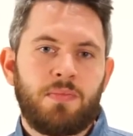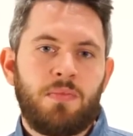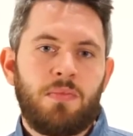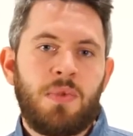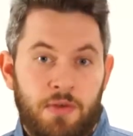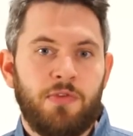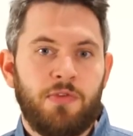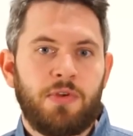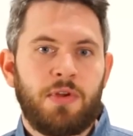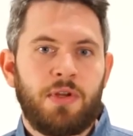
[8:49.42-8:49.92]

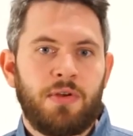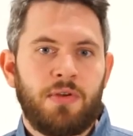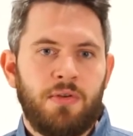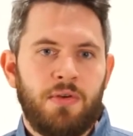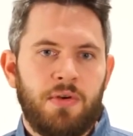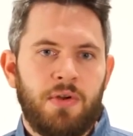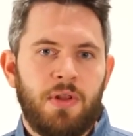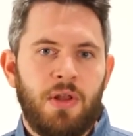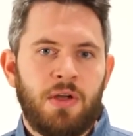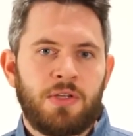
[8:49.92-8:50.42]
And for the
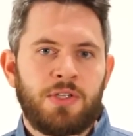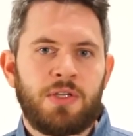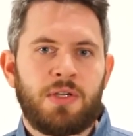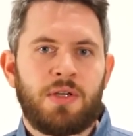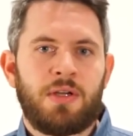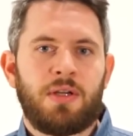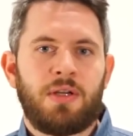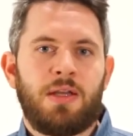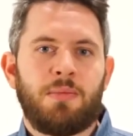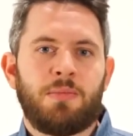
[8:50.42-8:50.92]

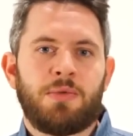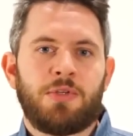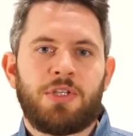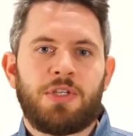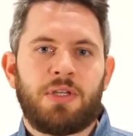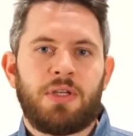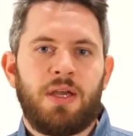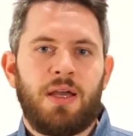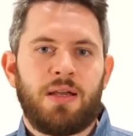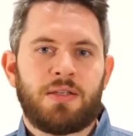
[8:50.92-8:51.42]
neurological
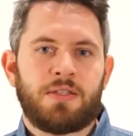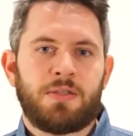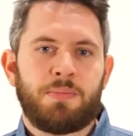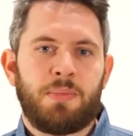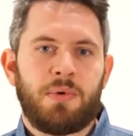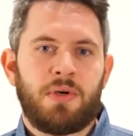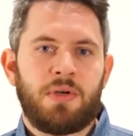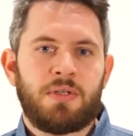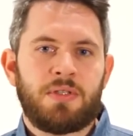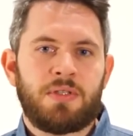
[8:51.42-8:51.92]
imaging
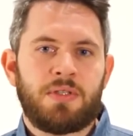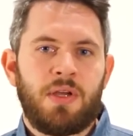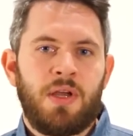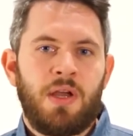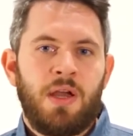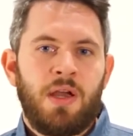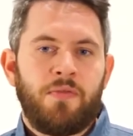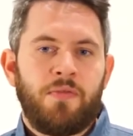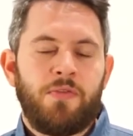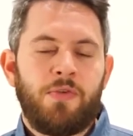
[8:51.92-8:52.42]
experts,
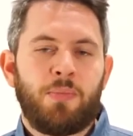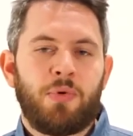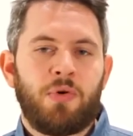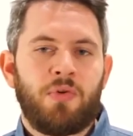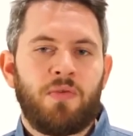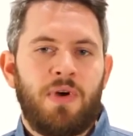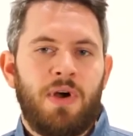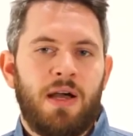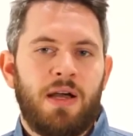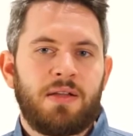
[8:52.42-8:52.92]
we
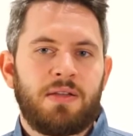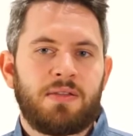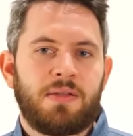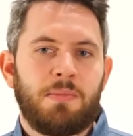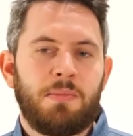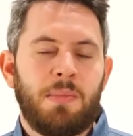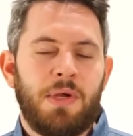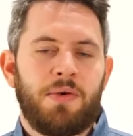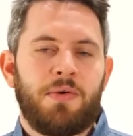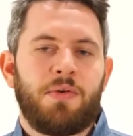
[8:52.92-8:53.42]
provide the
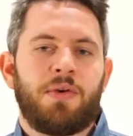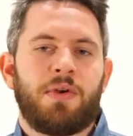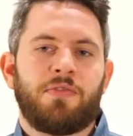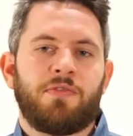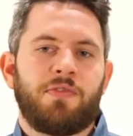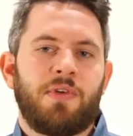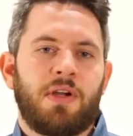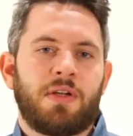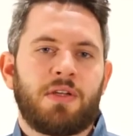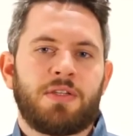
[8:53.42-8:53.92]
mirroring
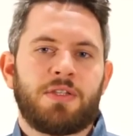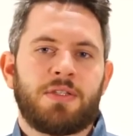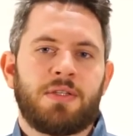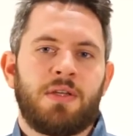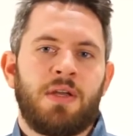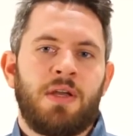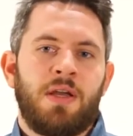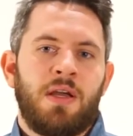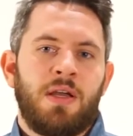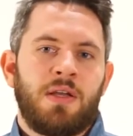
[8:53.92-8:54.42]
function.
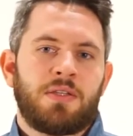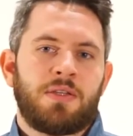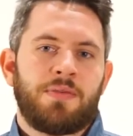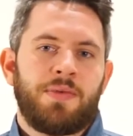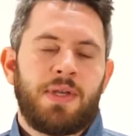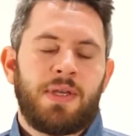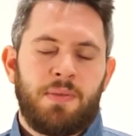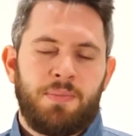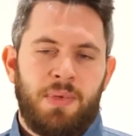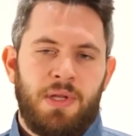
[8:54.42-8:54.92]
So
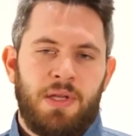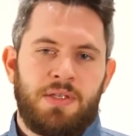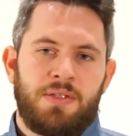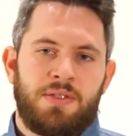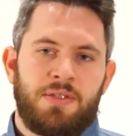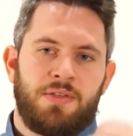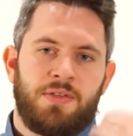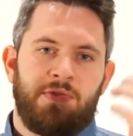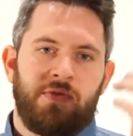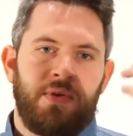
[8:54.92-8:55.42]
when they place
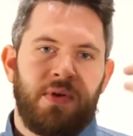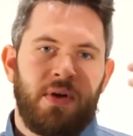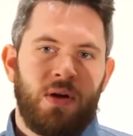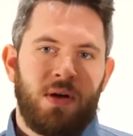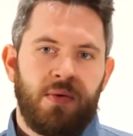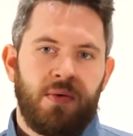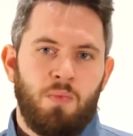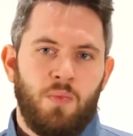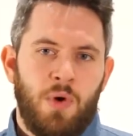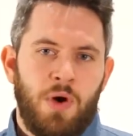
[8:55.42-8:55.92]
the sphere
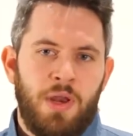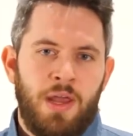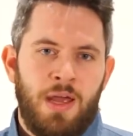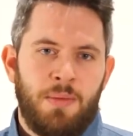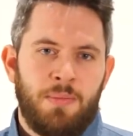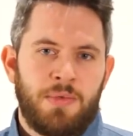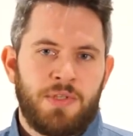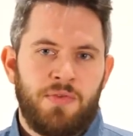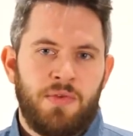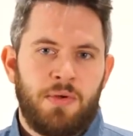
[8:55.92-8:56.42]
in one
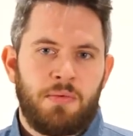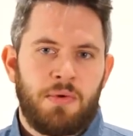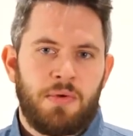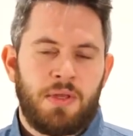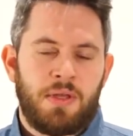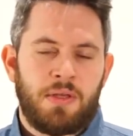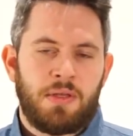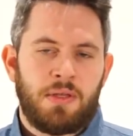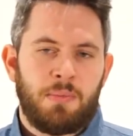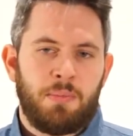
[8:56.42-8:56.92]
hemisphere
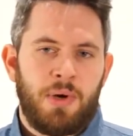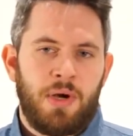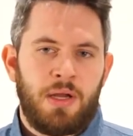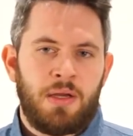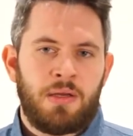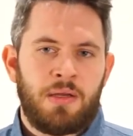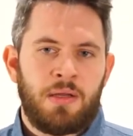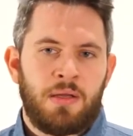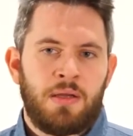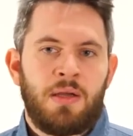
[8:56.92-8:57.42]
within the
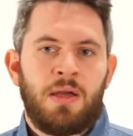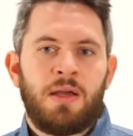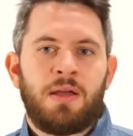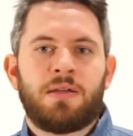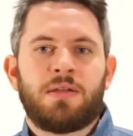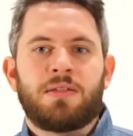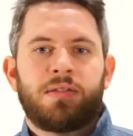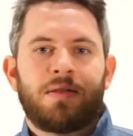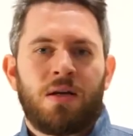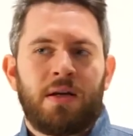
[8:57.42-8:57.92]
brain,
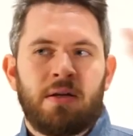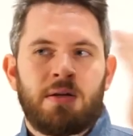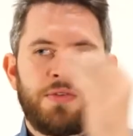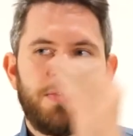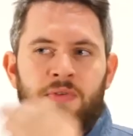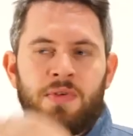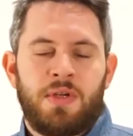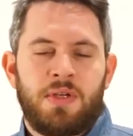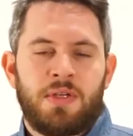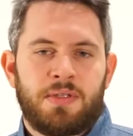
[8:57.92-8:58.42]
the second
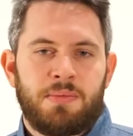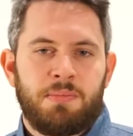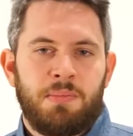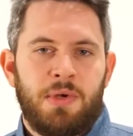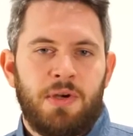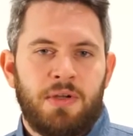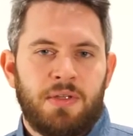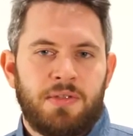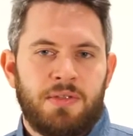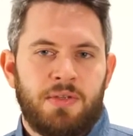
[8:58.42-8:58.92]
sphere is
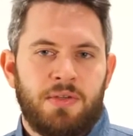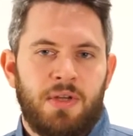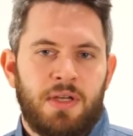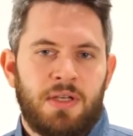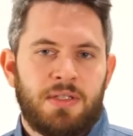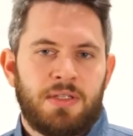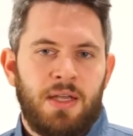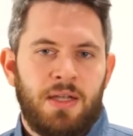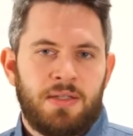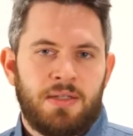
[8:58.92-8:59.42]
mirrored to the
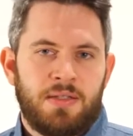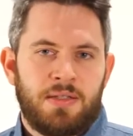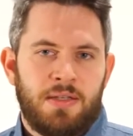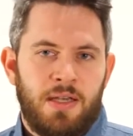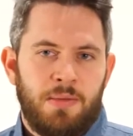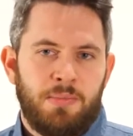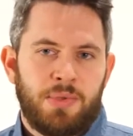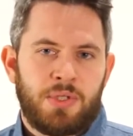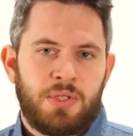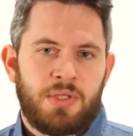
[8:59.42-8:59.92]
exact
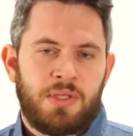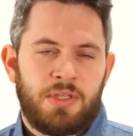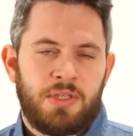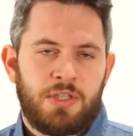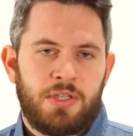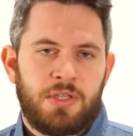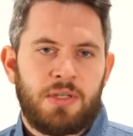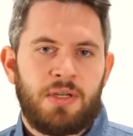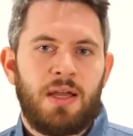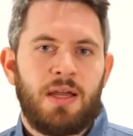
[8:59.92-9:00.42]
same
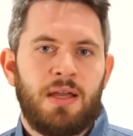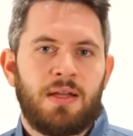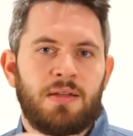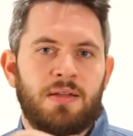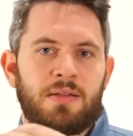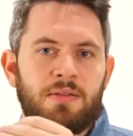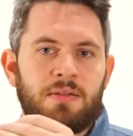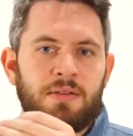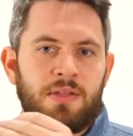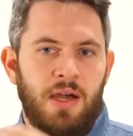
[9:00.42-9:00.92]
position at
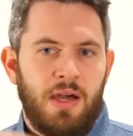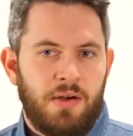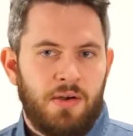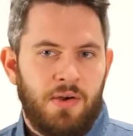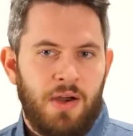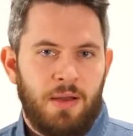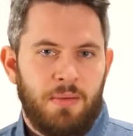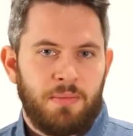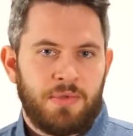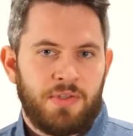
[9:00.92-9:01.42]
the other
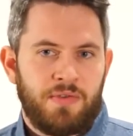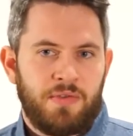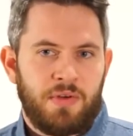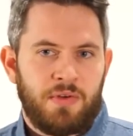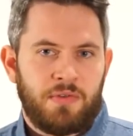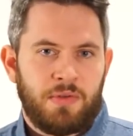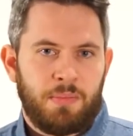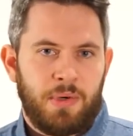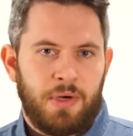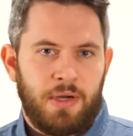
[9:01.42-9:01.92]
hemisphere
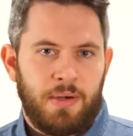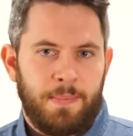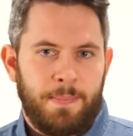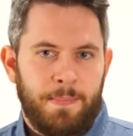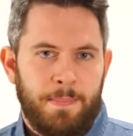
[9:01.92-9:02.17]
of the brain.